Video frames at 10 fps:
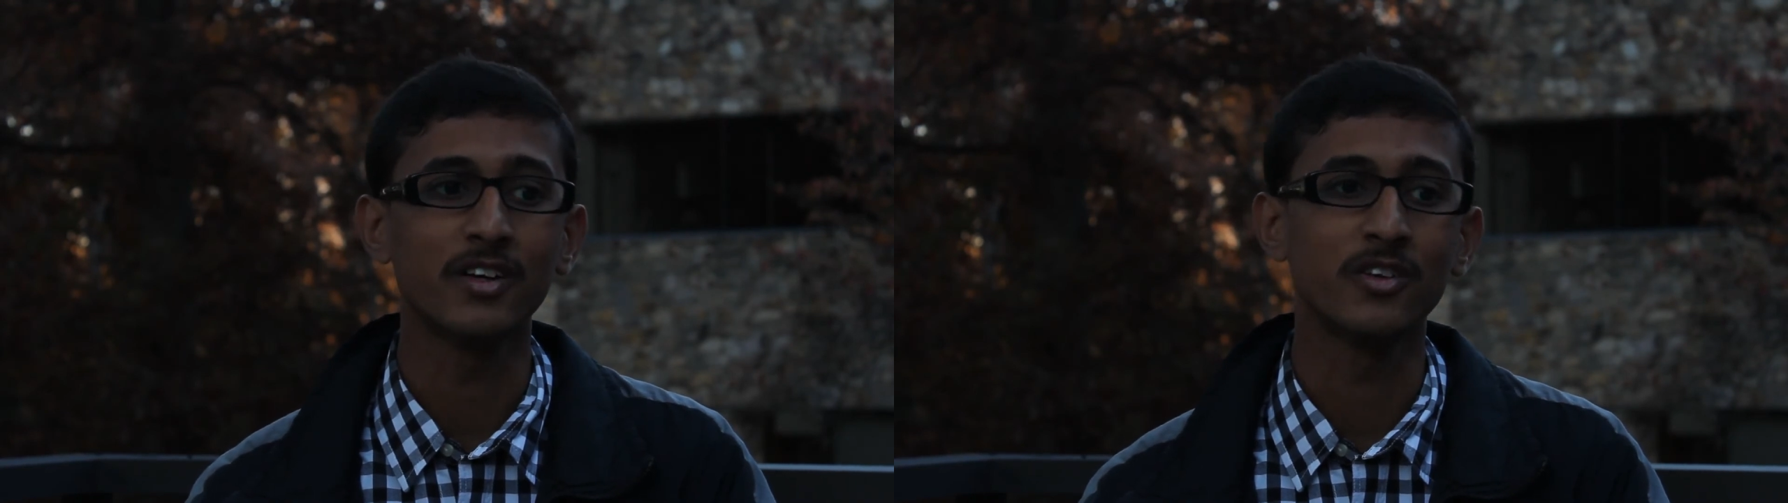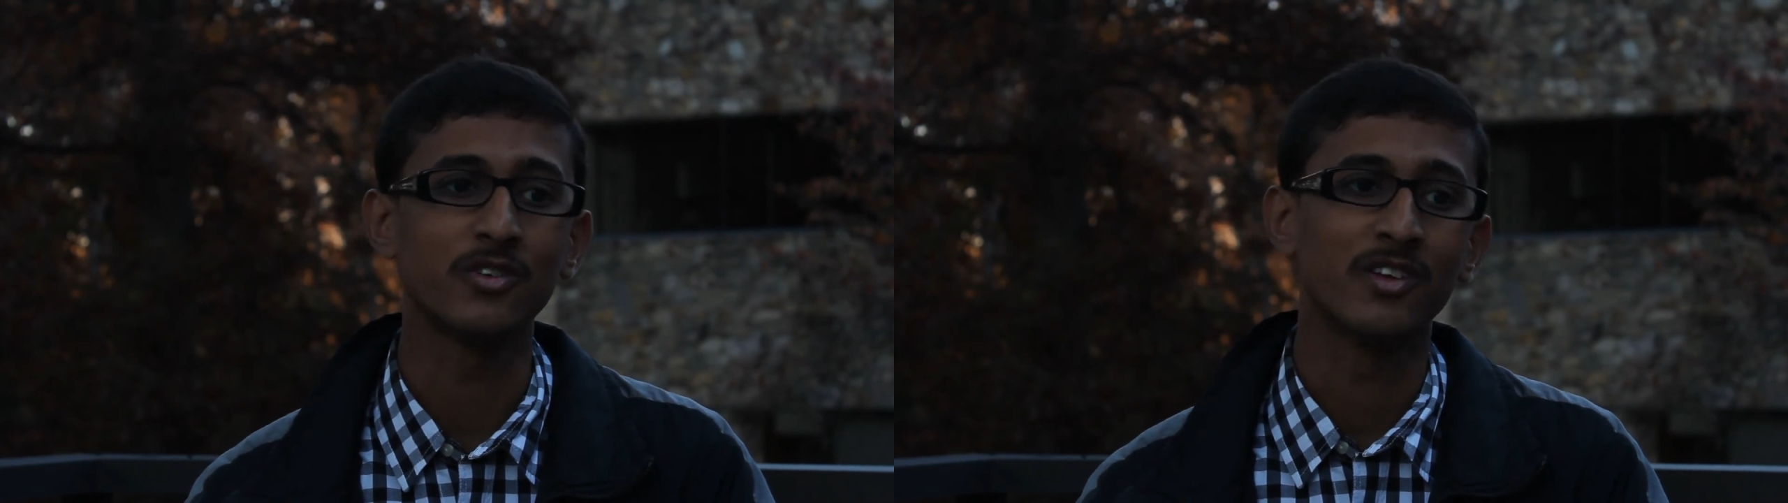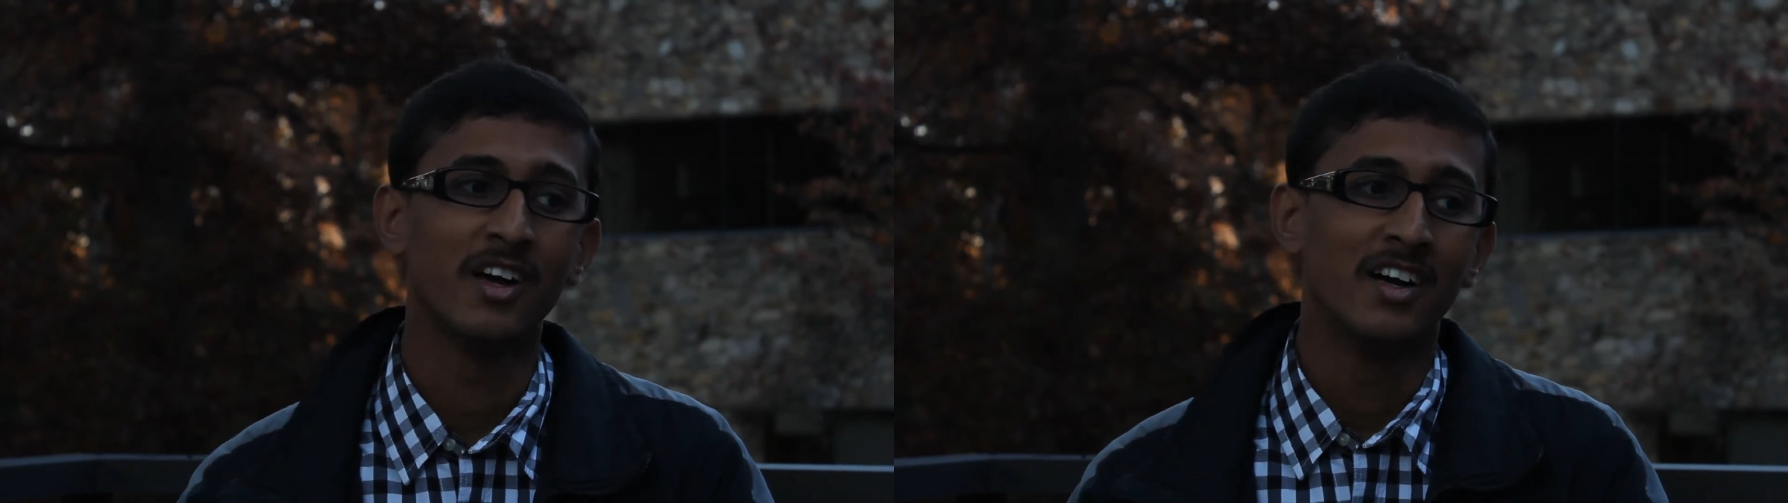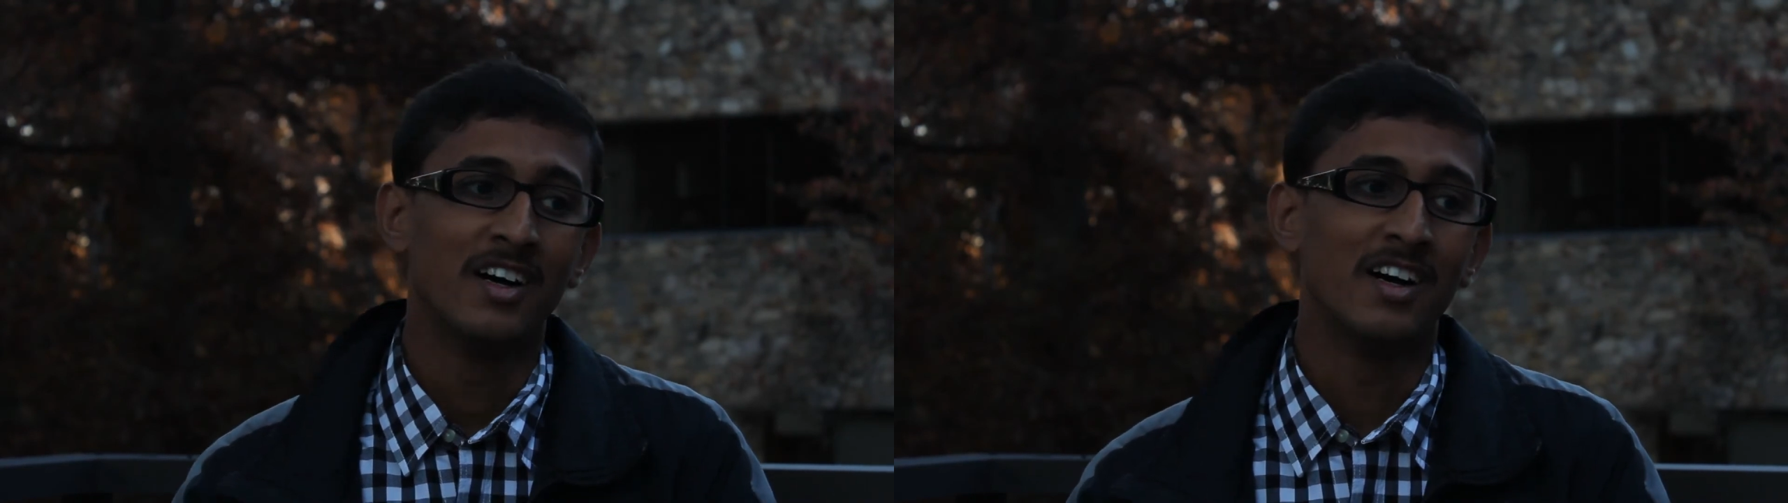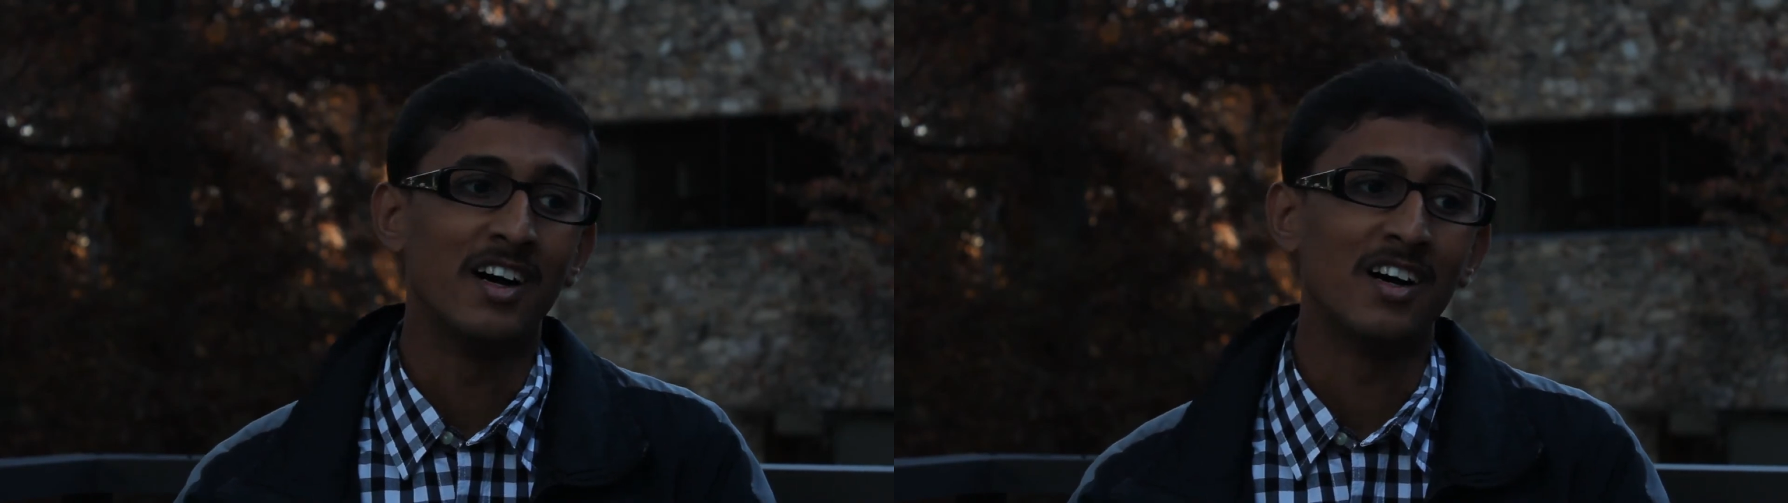is
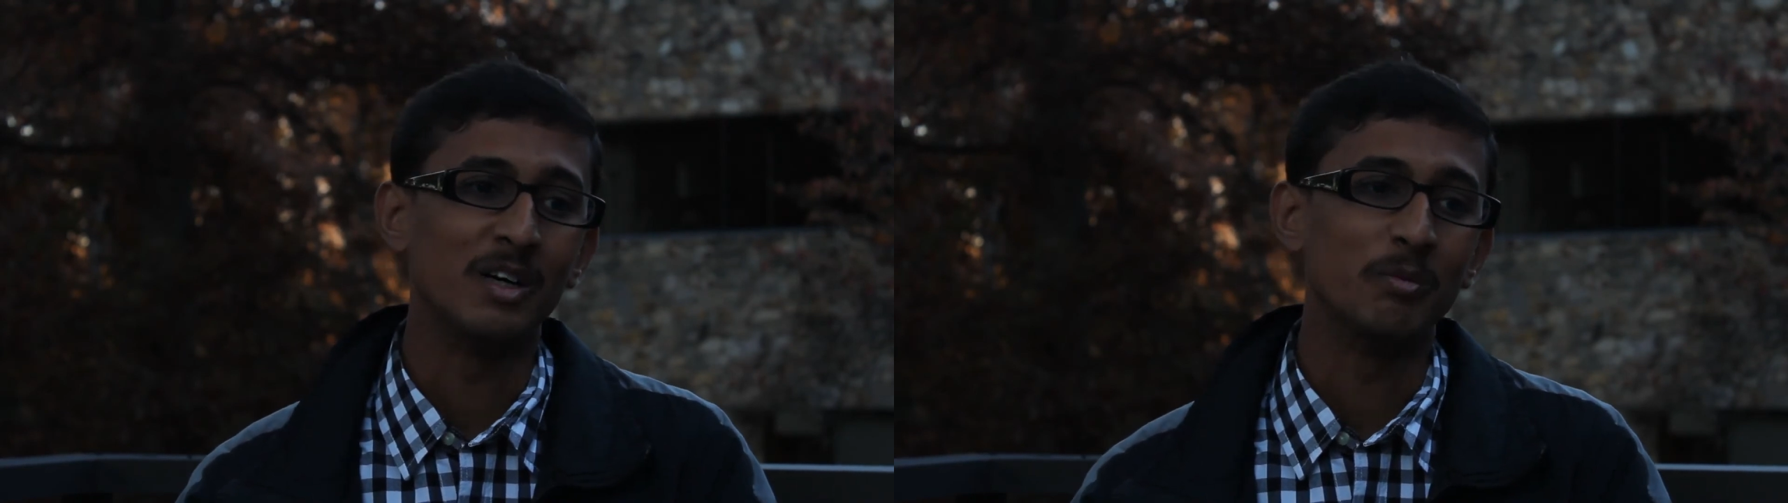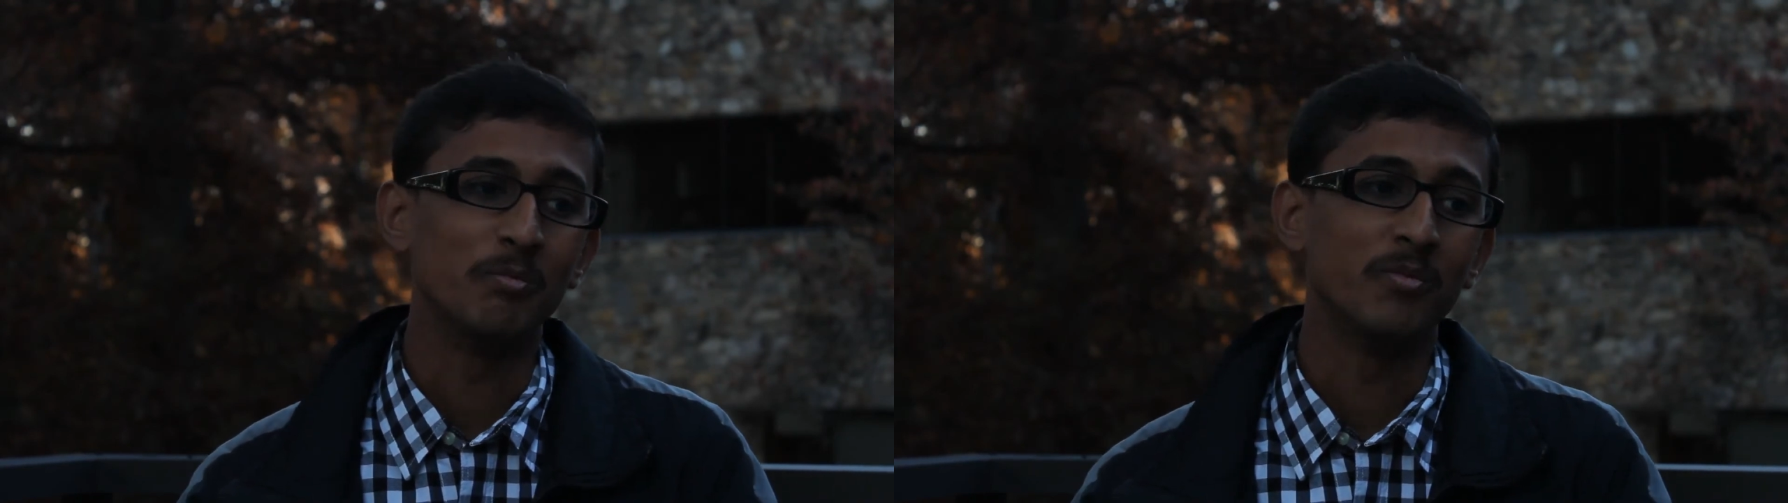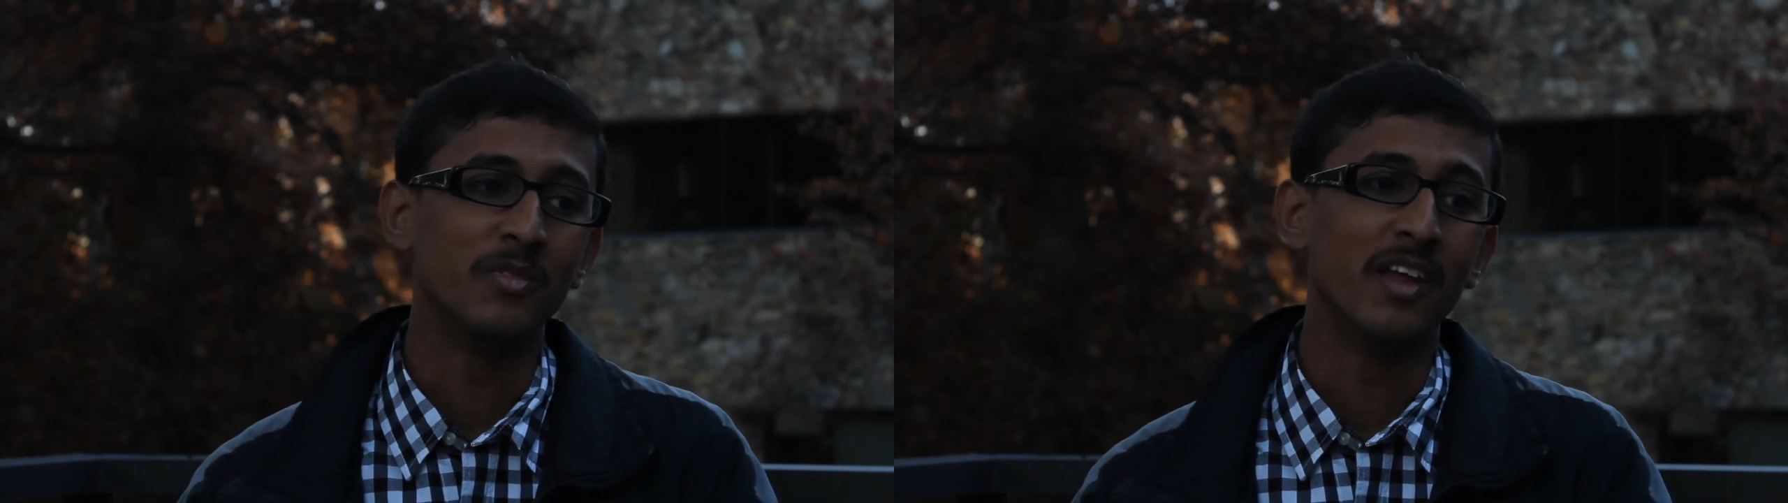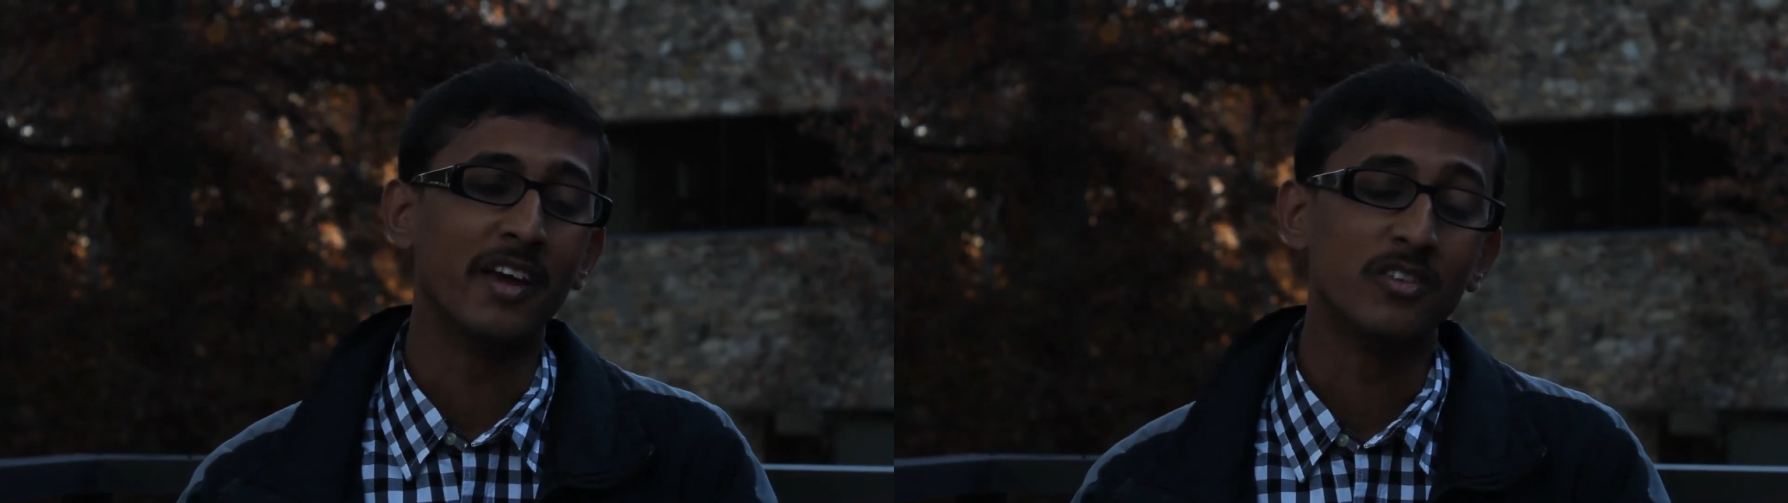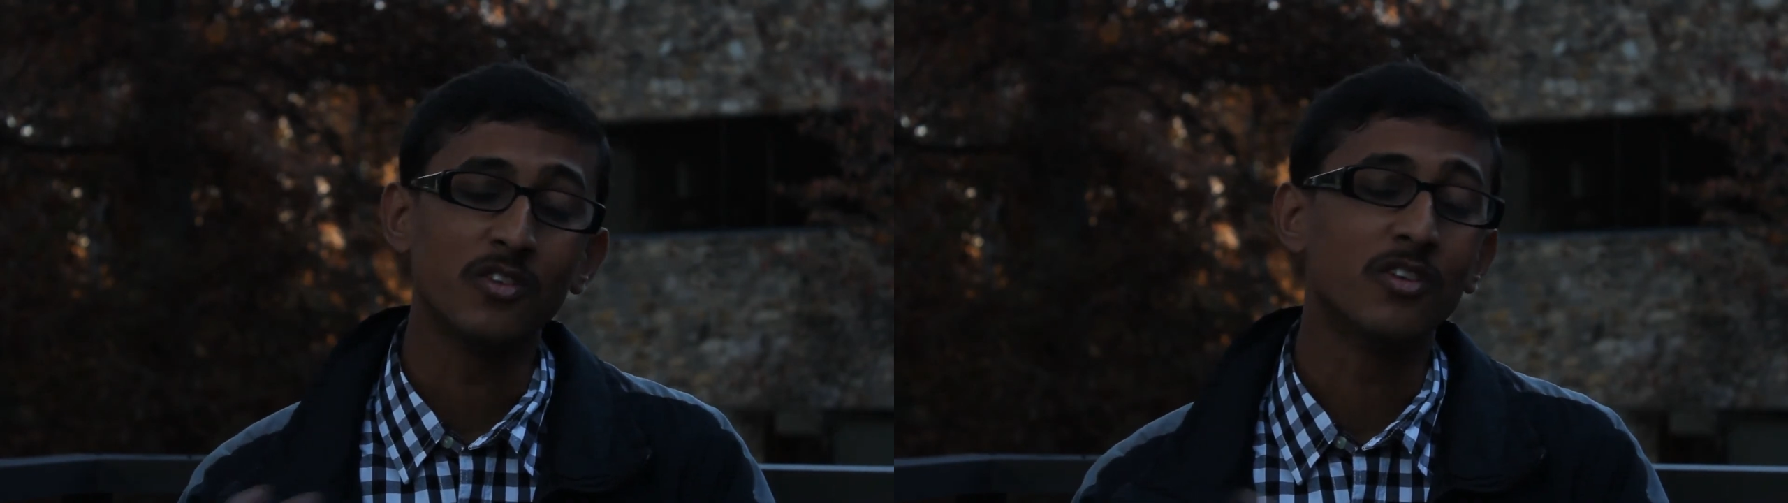the
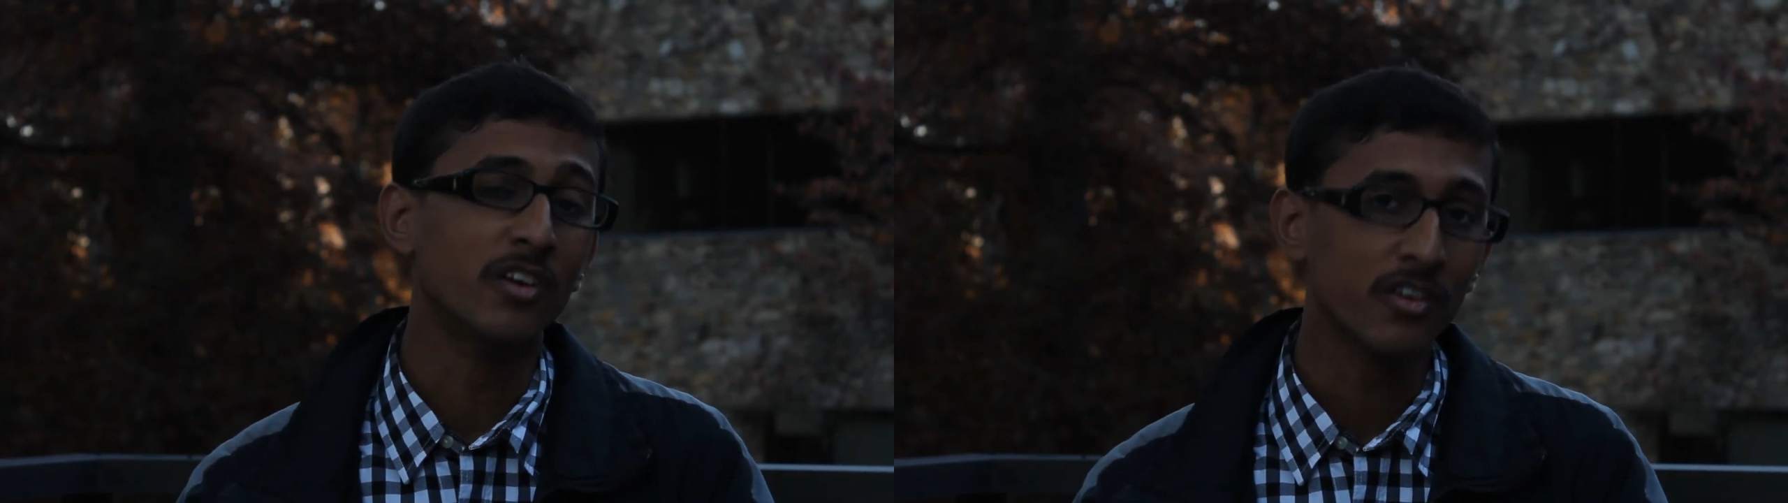existing